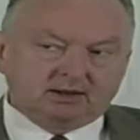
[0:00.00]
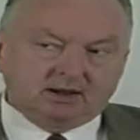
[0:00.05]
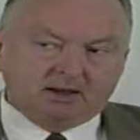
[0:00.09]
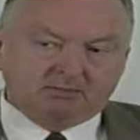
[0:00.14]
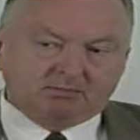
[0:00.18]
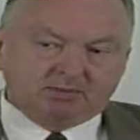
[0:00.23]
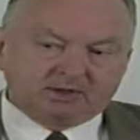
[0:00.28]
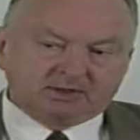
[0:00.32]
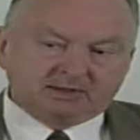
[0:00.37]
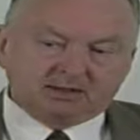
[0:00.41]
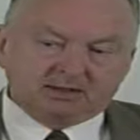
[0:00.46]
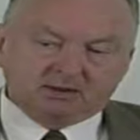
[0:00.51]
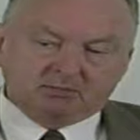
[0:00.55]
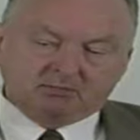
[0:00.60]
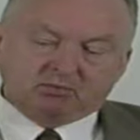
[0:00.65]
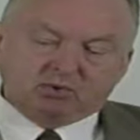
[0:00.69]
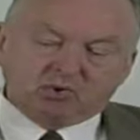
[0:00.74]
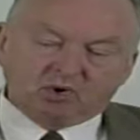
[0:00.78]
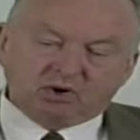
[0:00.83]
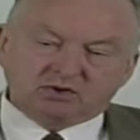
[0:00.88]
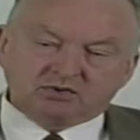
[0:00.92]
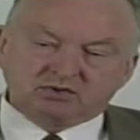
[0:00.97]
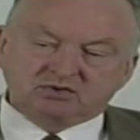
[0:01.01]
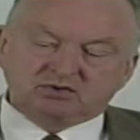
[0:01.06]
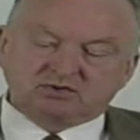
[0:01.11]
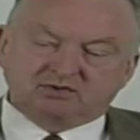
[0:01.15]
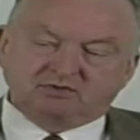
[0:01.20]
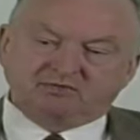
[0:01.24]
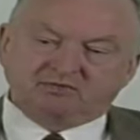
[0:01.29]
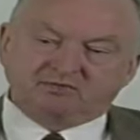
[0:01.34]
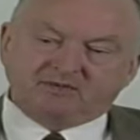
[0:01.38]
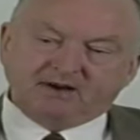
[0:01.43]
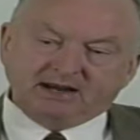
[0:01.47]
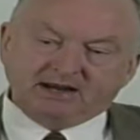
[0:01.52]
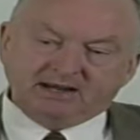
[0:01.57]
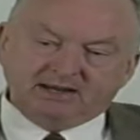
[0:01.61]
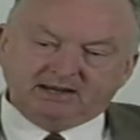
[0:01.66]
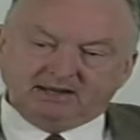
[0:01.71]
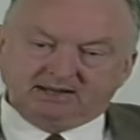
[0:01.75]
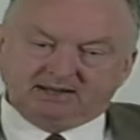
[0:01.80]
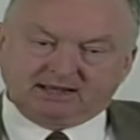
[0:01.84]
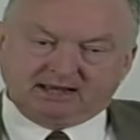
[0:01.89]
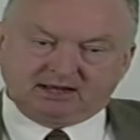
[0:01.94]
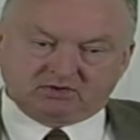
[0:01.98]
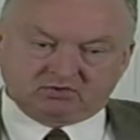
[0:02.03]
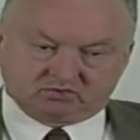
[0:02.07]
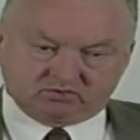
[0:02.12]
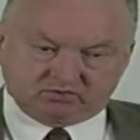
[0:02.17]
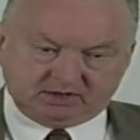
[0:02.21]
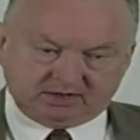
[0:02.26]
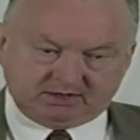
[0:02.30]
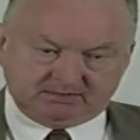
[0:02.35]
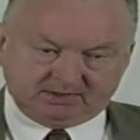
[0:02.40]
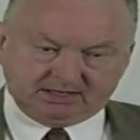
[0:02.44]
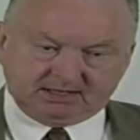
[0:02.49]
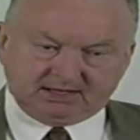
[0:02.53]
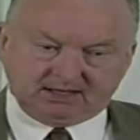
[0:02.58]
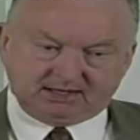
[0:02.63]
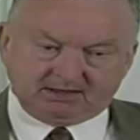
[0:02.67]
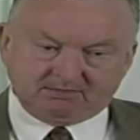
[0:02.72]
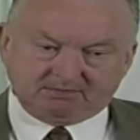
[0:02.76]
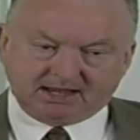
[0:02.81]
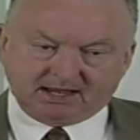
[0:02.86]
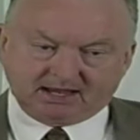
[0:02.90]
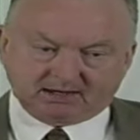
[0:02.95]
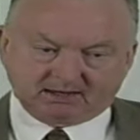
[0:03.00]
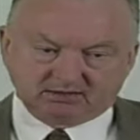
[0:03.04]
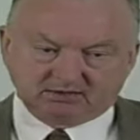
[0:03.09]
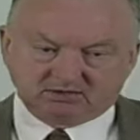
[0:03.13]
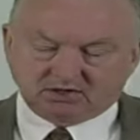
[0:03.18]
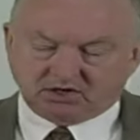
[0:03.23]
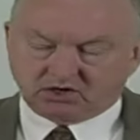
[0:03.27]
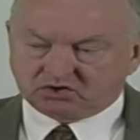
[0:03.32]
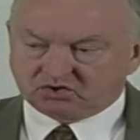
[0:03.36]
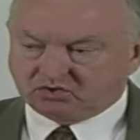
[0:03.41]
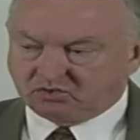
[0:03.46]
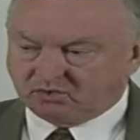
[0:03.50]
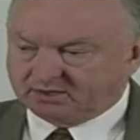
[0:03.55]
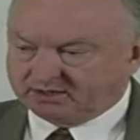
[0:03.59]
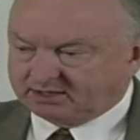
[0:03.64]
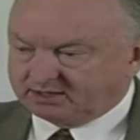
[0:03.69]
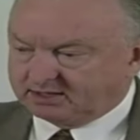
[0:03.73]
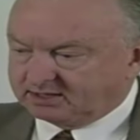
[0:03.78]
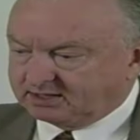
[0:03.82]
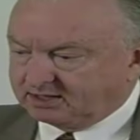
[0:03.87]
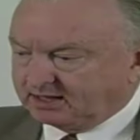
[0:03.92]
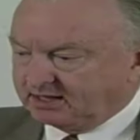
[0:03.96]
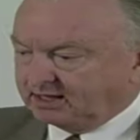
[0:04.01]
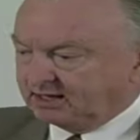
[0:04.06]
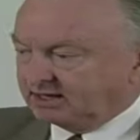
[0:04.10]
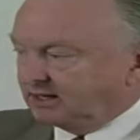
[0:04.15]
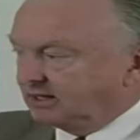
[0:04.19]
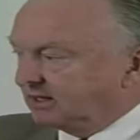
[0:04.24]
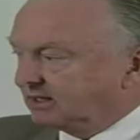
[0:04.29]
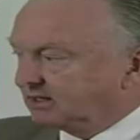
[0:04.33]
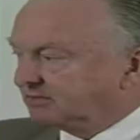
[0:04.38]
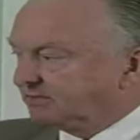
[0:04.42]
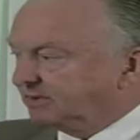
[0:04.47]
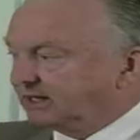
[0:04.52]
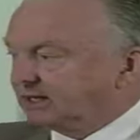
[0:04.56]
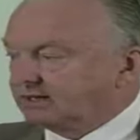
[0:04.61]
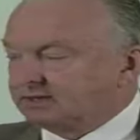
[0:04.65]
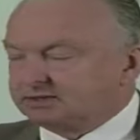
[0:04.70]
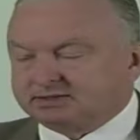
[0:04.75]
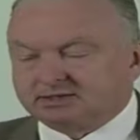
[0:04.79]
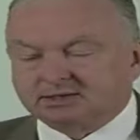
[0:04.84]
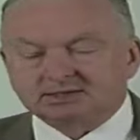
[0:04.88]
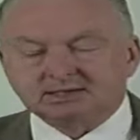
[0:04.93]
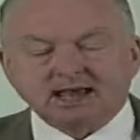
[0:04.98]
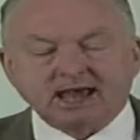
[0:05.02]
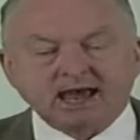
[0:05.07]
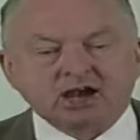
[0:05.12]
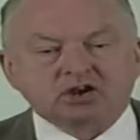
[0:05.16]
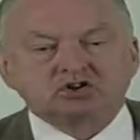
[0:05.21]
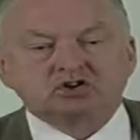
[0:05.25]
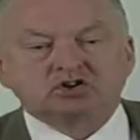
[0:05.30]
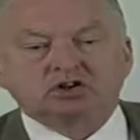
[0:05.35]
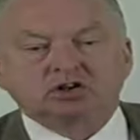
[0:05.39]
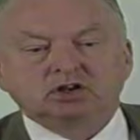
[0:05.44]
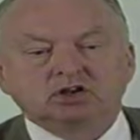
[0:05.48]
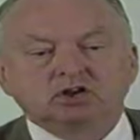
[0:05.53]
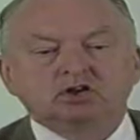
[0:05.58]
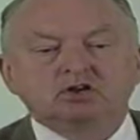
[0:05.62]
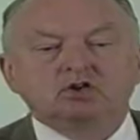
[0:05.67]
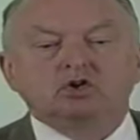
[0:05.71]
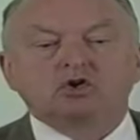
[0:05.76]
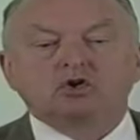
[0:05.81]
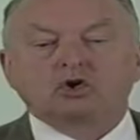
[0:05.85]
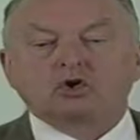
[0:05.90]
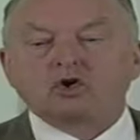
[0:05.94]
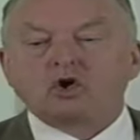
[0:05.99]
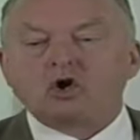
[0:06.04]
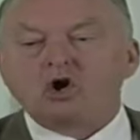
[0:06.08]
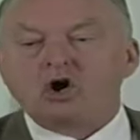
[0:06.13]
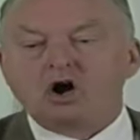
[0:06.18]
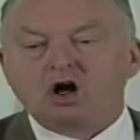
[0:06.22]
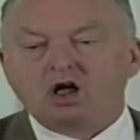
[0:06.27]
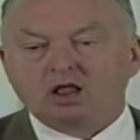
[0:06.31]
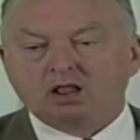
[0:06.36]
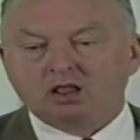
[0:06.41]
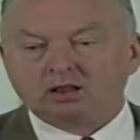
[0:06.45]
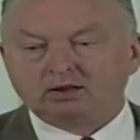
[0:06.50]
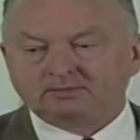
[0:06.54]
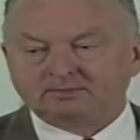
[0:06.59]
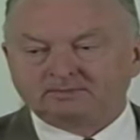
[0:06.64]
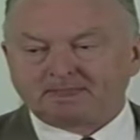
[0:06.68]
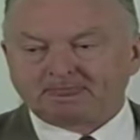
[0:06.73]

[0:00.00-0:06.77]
But the importance of finding that dream and getting back in touch with it is because it's actually your call.